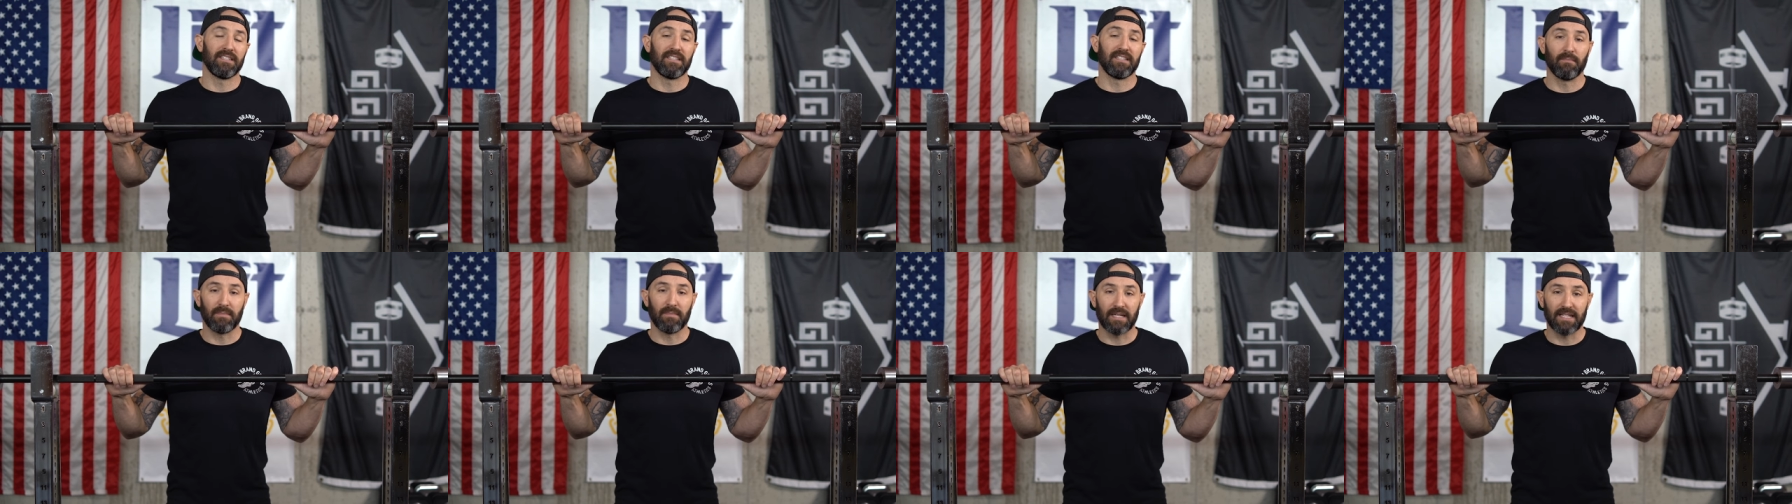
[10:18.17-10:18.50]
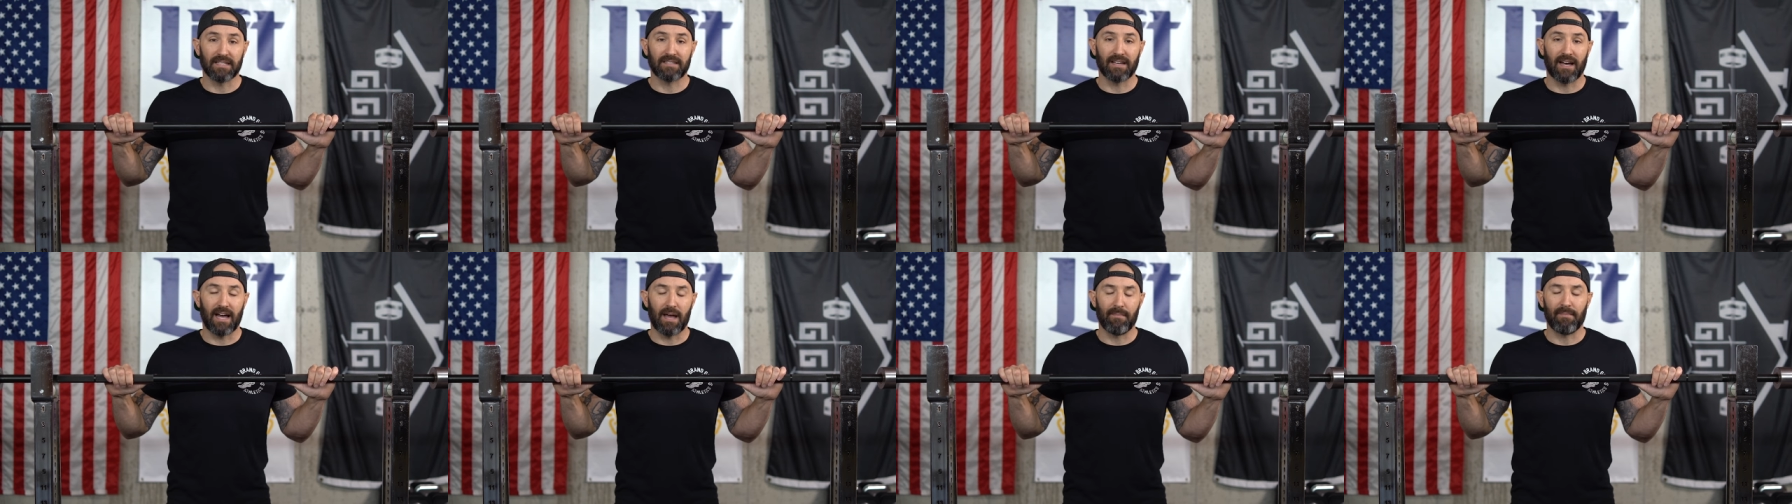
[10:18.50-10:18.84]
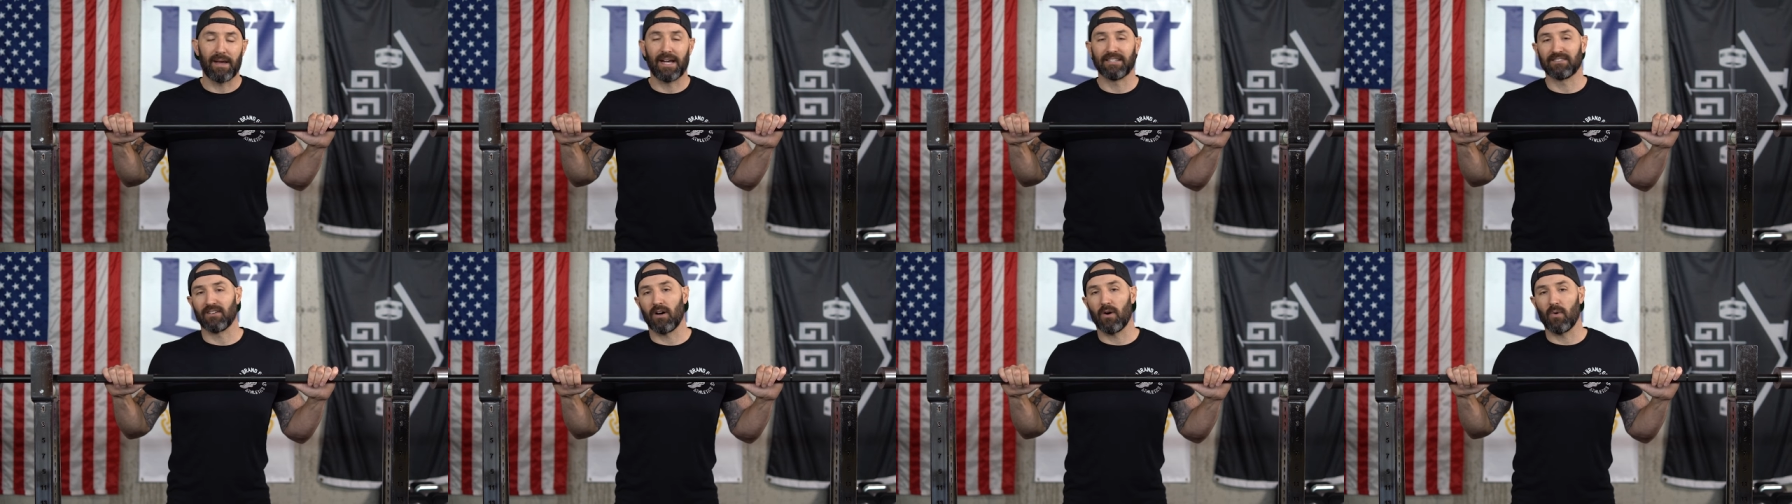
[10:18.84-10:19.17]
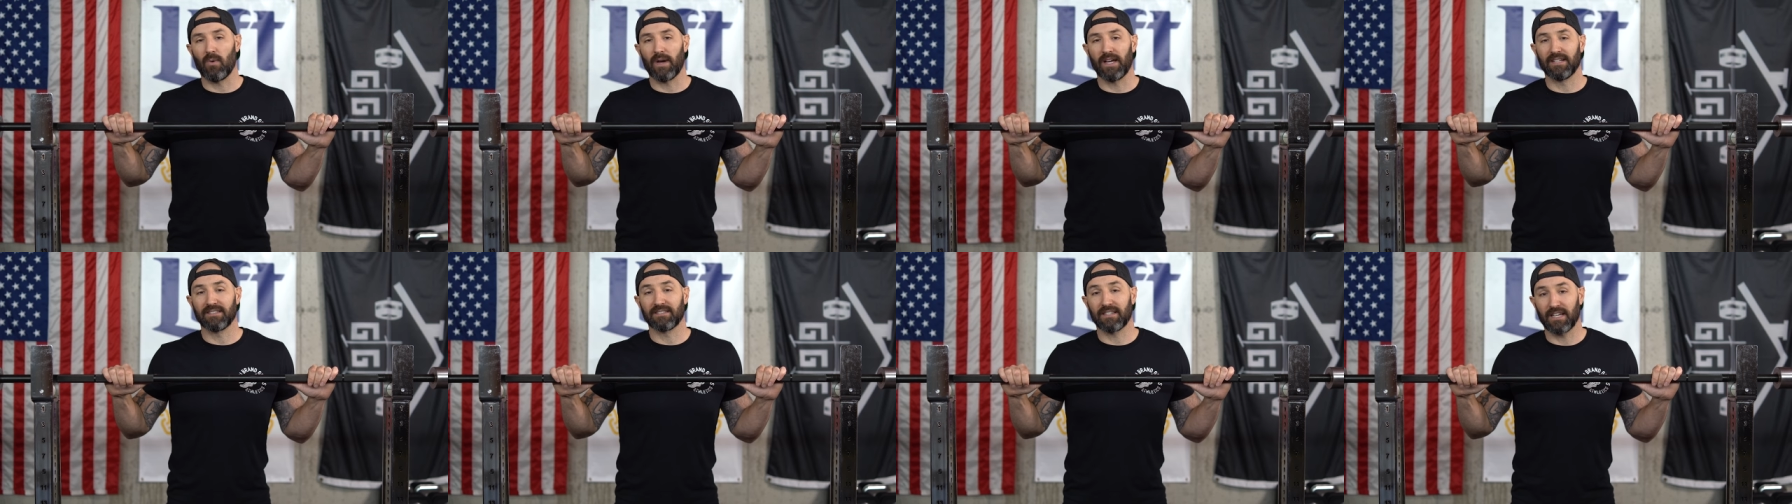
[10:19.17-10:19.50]
In the meantime, as
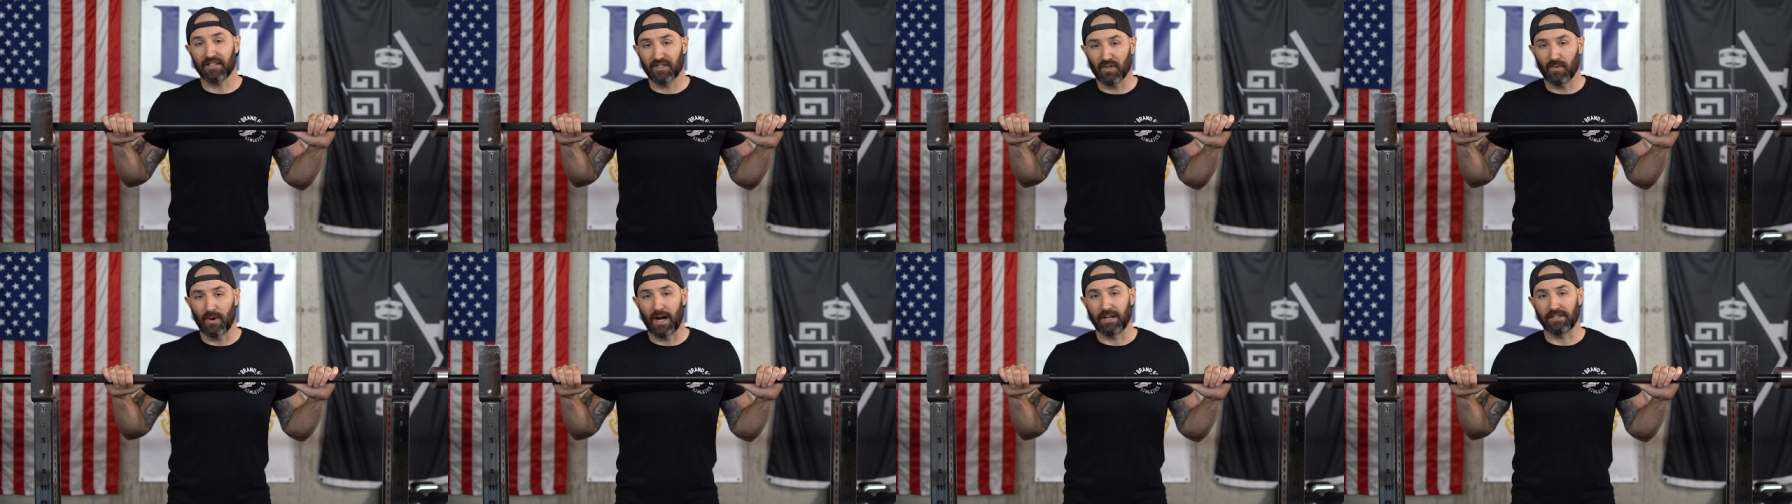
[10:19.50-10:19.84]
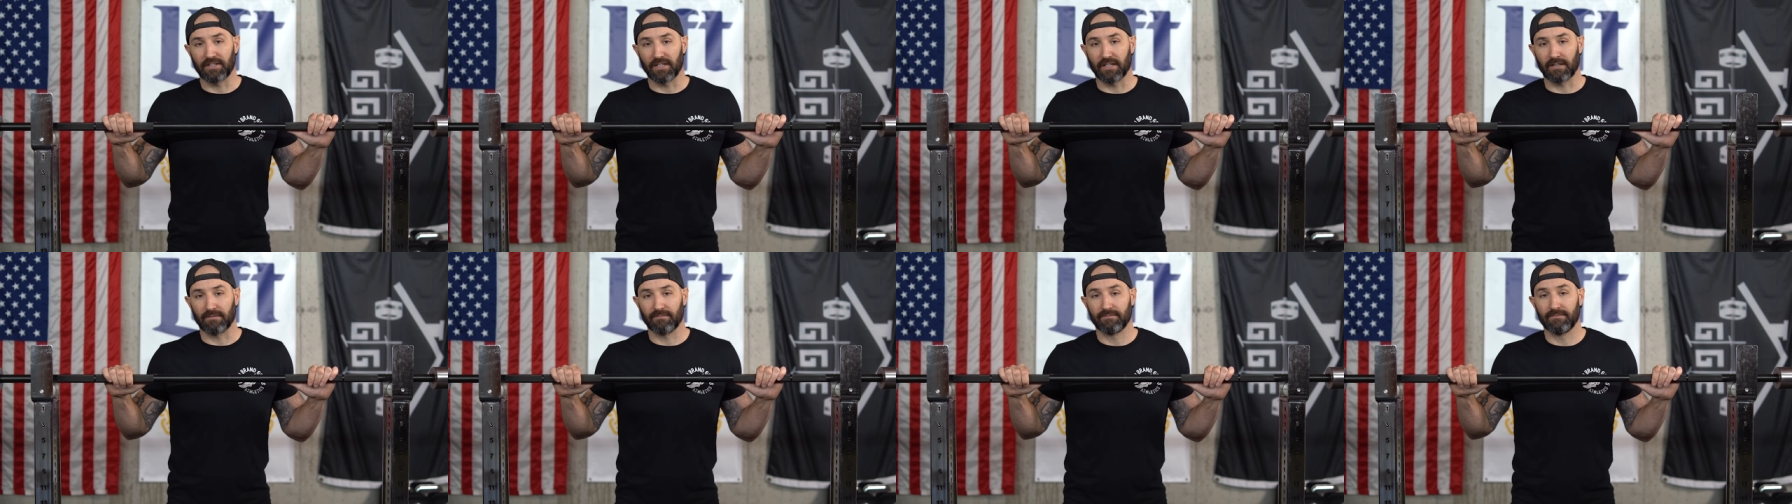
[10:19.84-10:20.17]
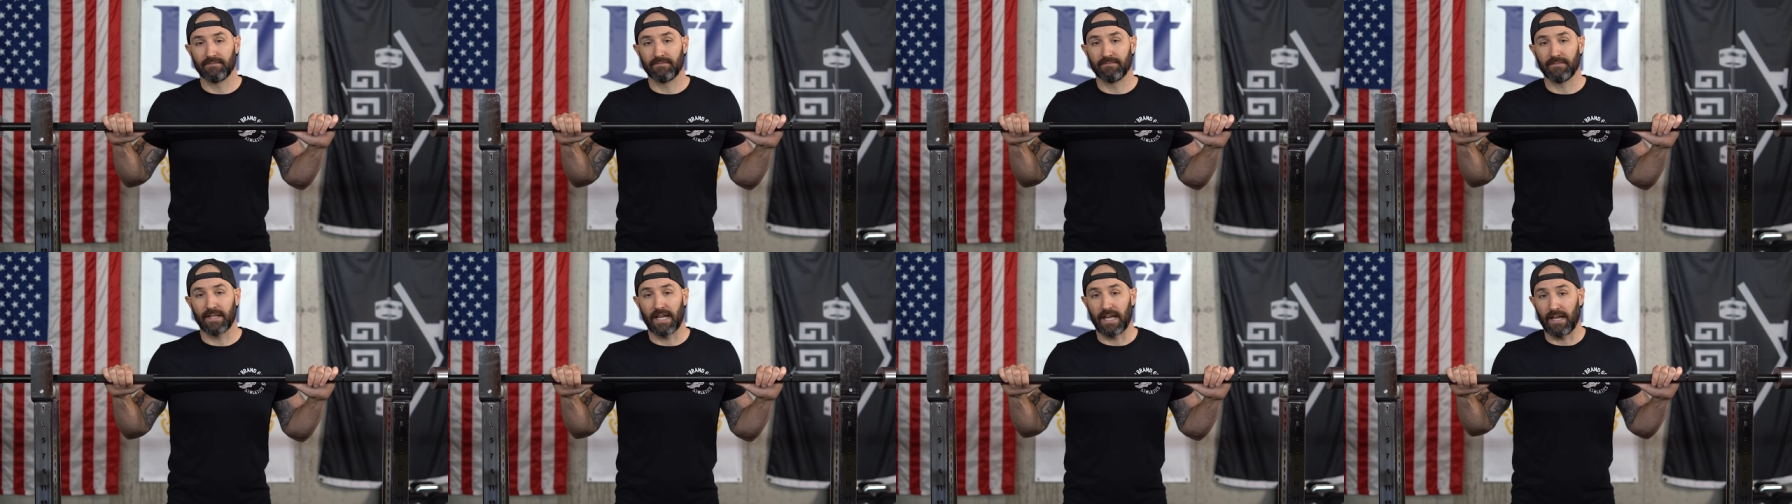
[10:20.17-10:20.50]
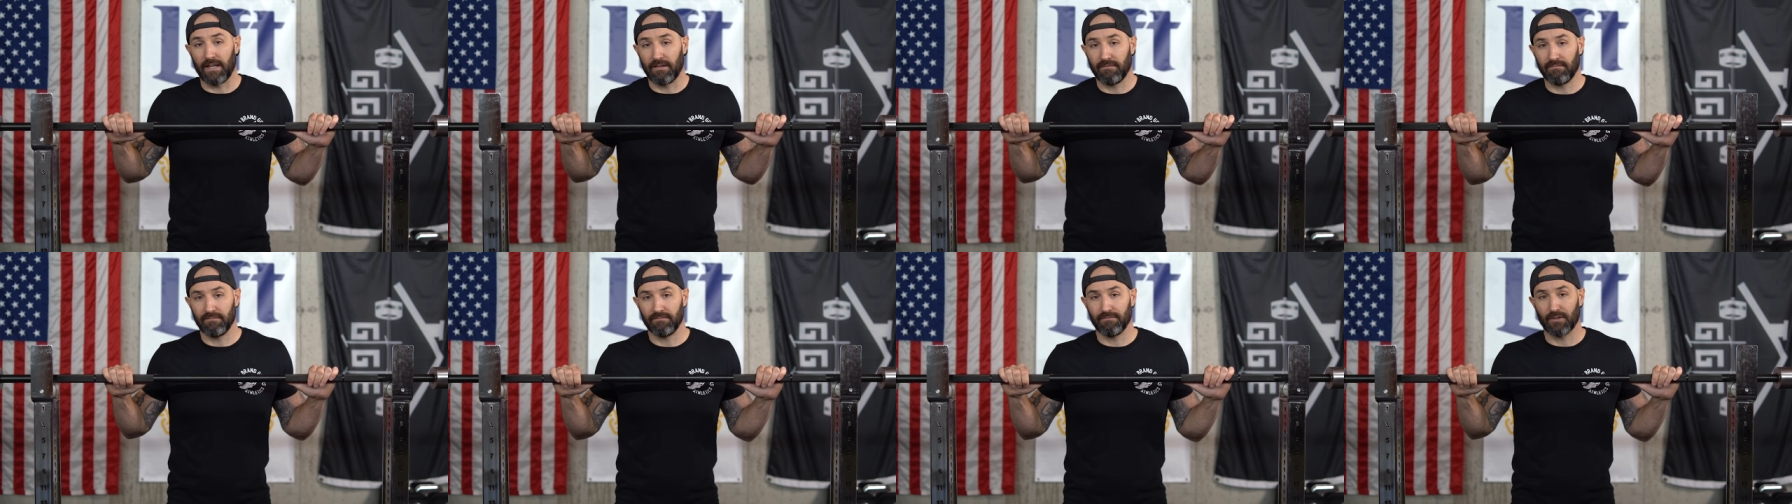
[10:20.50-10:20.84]
always, thanks for watching,
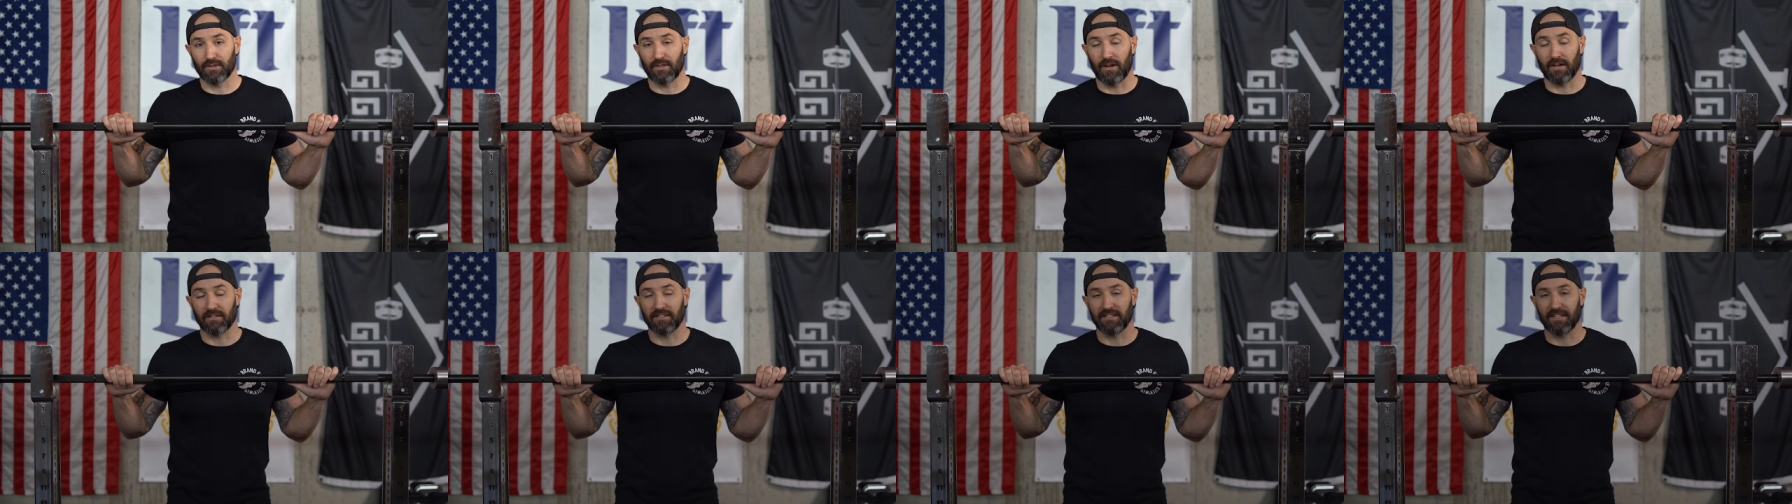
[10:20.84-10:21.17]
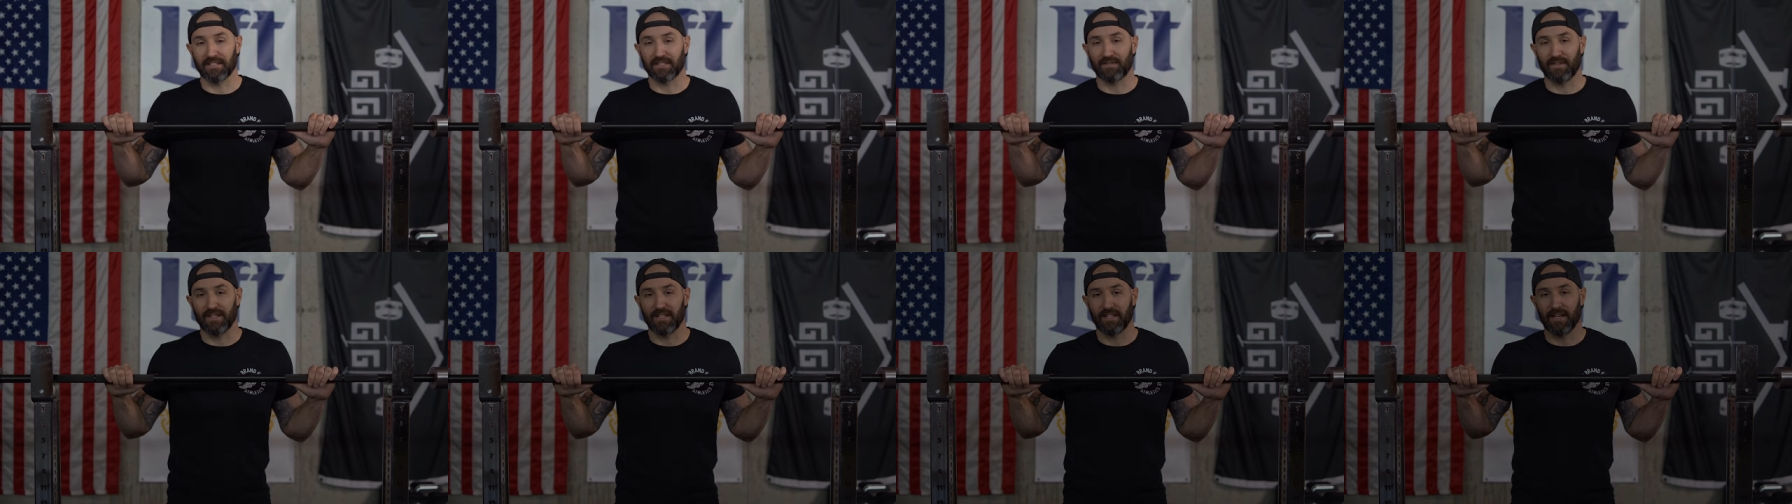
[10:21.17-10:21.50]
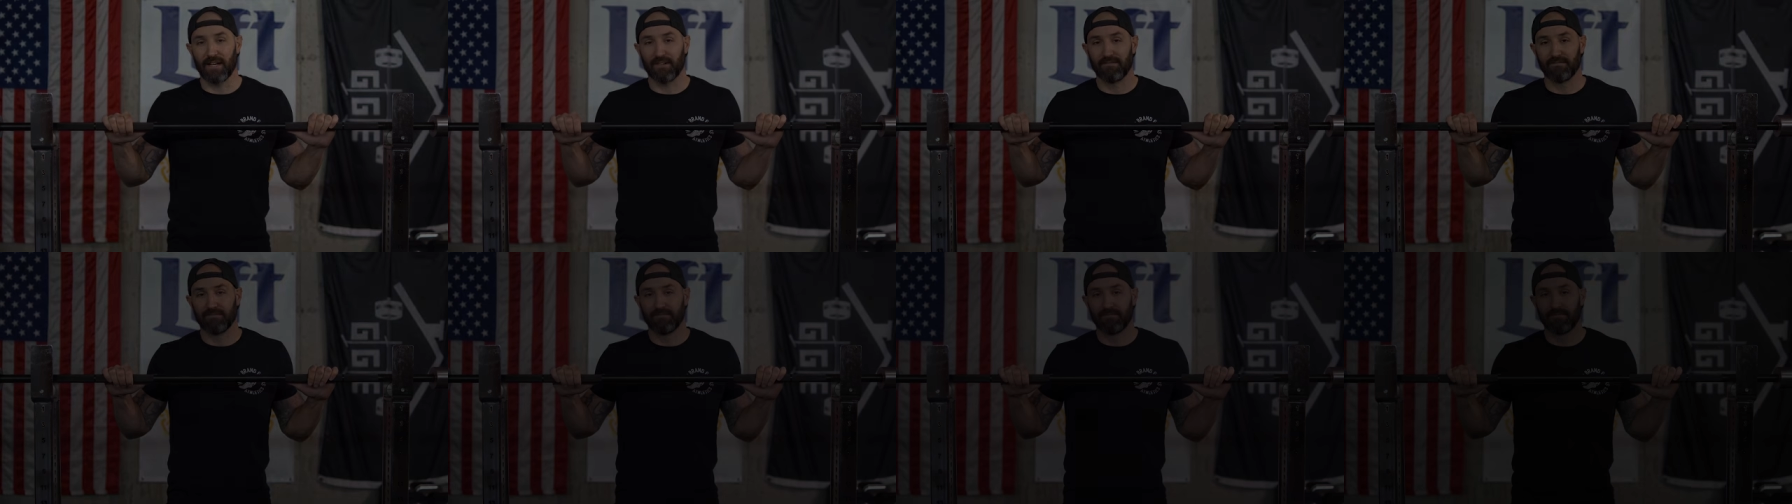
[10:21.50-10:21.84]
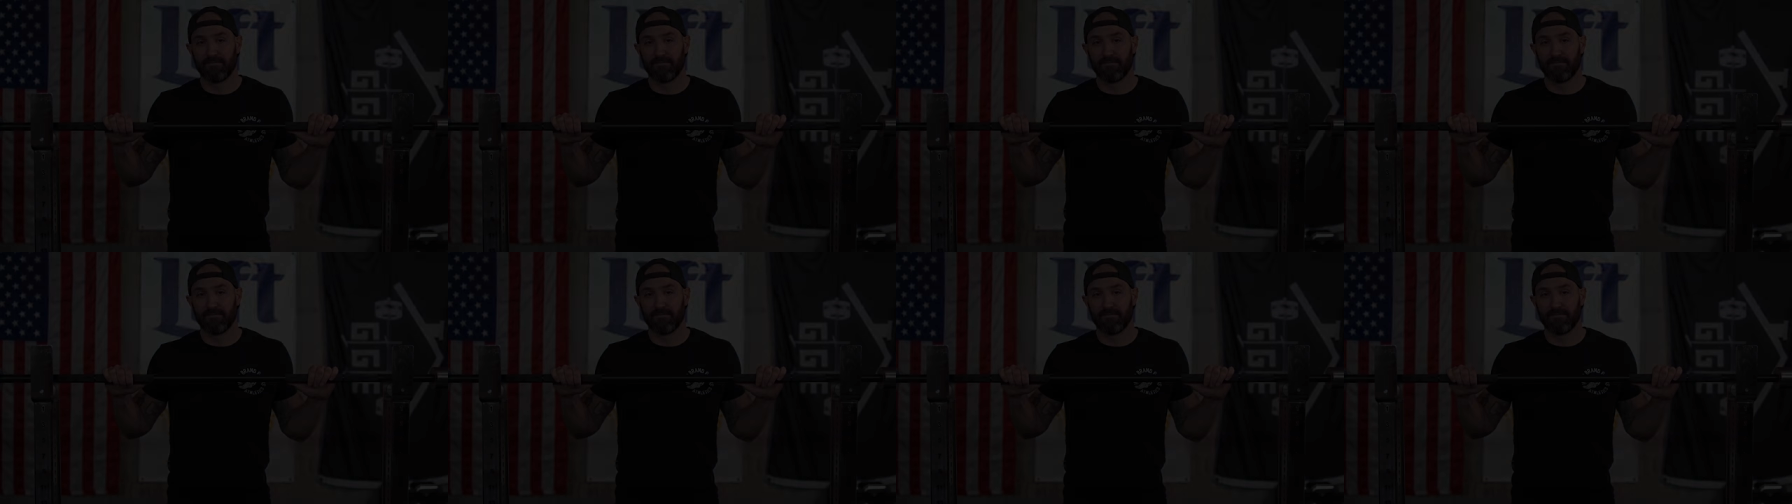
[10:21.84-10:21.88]
and we'll talk to you next video.